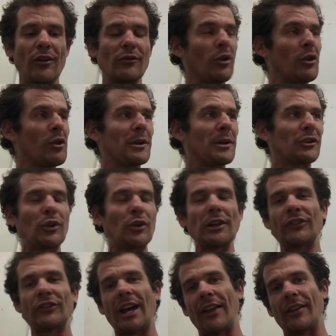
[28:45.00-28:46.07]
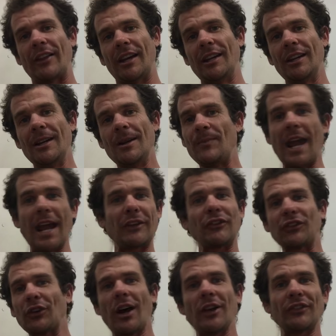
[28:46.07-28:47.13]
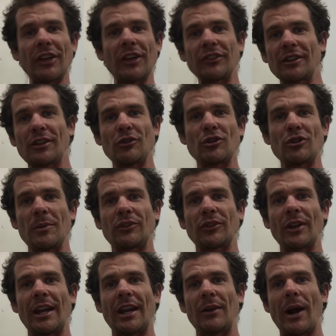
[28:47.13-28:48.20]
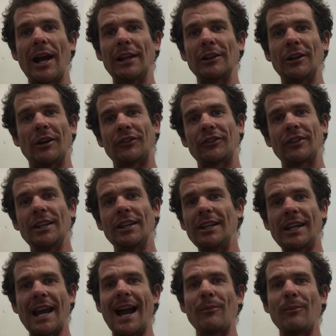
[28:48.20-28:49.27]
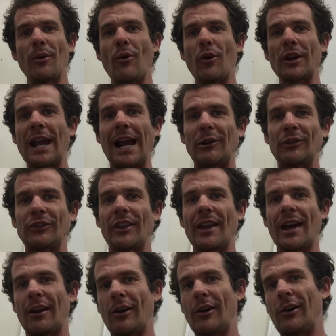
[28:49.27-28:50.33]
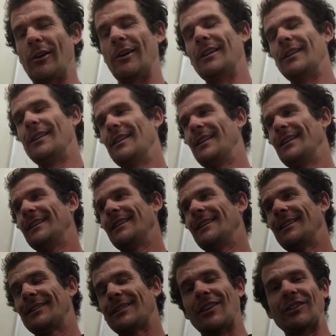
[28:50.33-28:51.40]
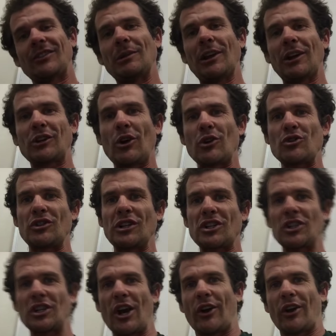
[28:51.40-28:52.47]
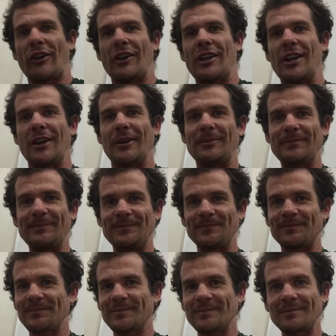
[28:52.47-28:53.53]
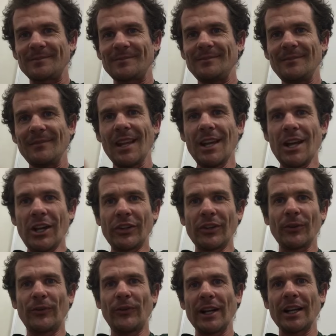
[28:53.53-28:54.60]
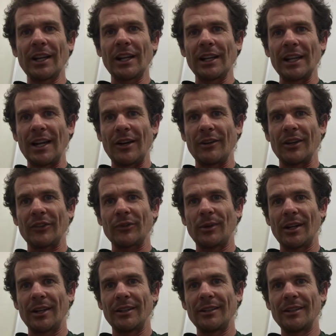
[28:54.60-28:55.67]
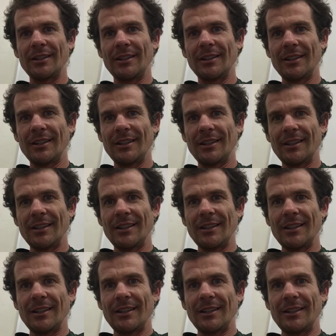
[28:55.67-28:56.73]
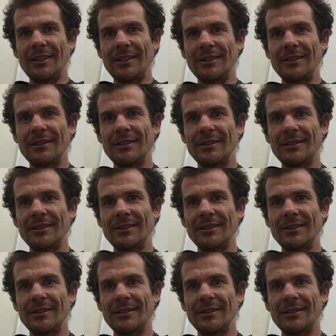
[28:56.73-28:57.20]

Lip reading: all the McDougalls out there, exercise doesn't contribute to any weight loss. You can't burn more calories than that at all. So there's a lot of contradiction going on here. It is a fucking hilarious one. You know.